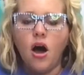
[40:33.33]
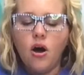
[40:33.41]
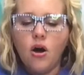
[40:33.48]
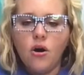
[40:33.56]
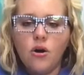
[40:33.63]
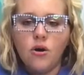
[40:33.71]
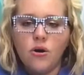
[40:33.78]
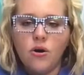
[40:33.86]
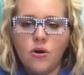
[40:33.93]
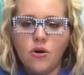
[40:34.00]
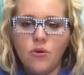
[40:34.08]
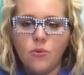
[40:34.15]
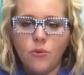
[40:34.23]

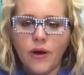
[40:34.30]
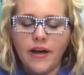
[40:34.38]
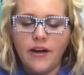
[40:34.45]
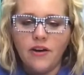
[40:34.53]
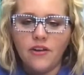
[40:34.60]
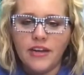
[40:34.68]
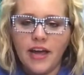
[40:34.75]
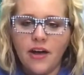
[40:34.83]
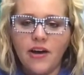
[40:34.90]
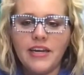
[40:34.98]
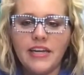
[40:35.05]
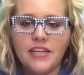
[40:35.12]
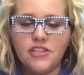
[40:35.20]
oh well now
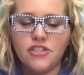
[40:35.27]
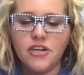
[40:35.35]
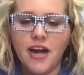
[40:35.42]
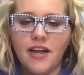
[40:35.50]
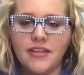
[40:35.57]
i need to try